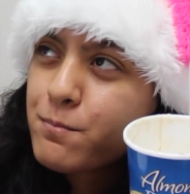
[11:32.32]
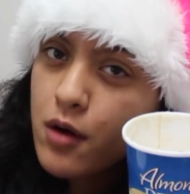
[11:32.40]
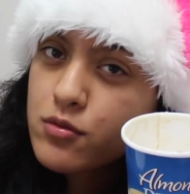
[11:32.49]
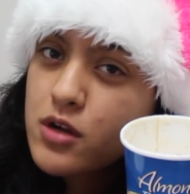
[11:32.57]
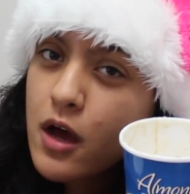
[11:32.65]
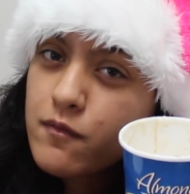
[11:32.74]
I
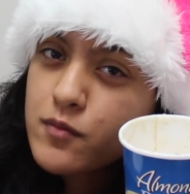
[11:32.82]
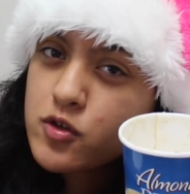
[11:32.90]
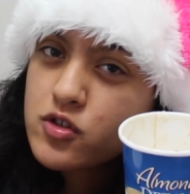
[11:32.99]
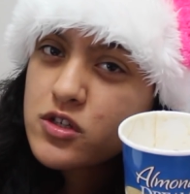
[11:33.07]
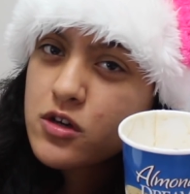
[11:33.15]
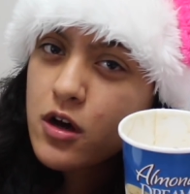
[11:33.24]
would have
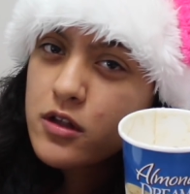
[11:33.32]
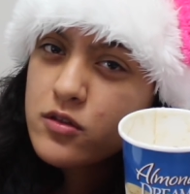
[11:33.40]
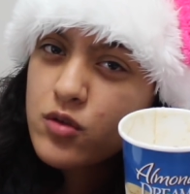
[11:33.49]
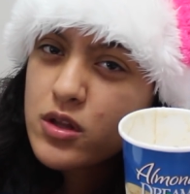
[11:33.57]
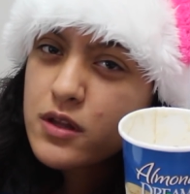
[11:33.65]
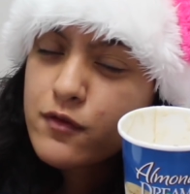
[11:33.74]
music
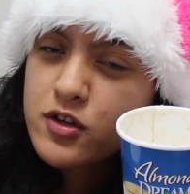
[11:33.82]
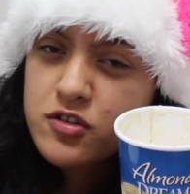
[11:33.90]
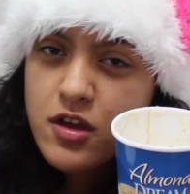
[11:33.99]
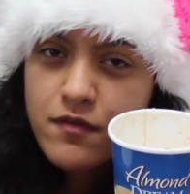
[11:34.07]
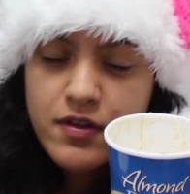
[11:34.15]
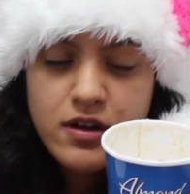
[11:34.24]
on
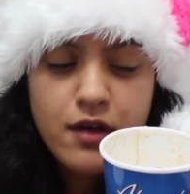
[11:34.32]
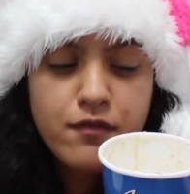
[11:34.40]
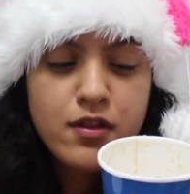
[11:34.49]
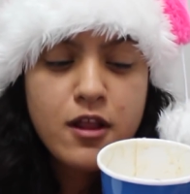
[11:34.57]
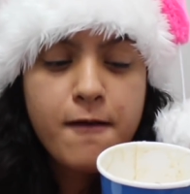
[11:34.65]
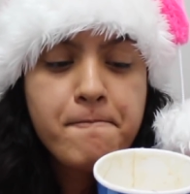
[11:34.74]
24/7,
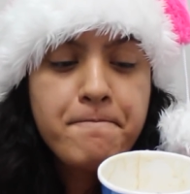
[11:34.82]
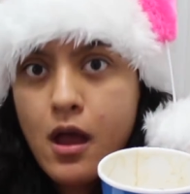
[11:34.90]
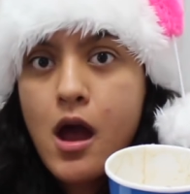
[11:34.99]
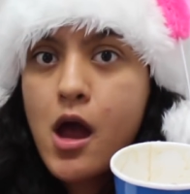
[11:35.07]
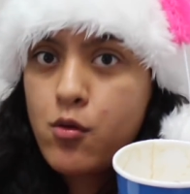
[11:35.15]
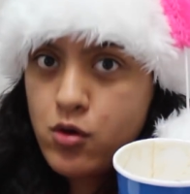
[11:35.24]
definitely.
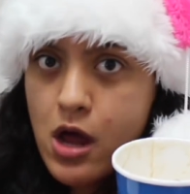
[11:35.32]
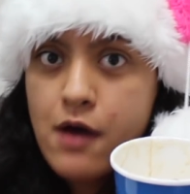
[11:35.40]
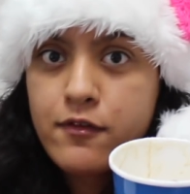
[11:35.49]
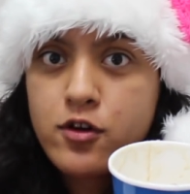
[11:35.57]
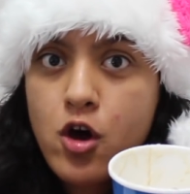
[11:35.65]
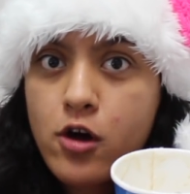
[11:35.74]
I would
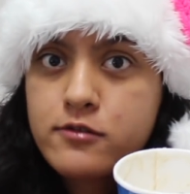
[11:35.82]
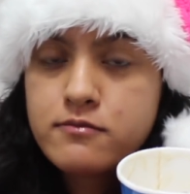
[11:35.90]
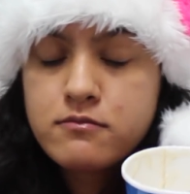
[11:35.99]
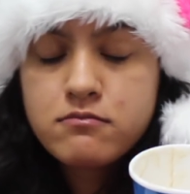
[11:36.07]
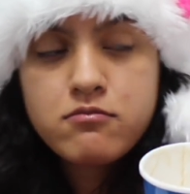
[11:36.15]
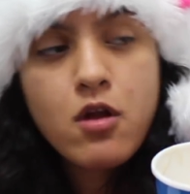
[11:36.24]
have a
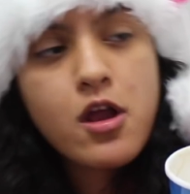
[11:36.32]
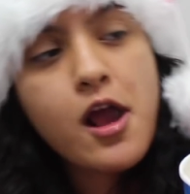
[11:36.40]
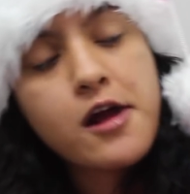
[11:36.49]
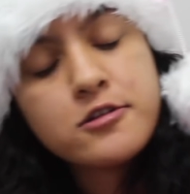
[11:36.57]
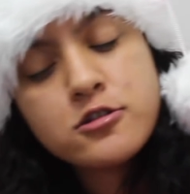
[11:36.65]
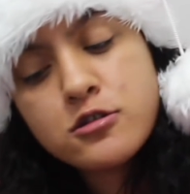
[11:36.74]
dog,
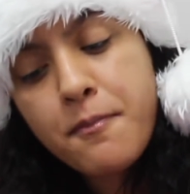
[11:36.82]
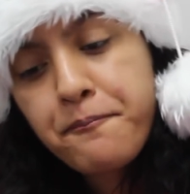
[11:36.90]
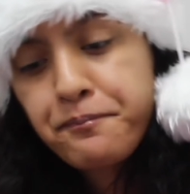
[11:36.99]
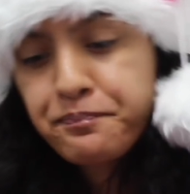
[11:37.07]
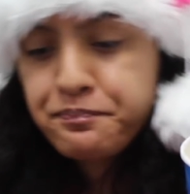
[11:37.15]
yes.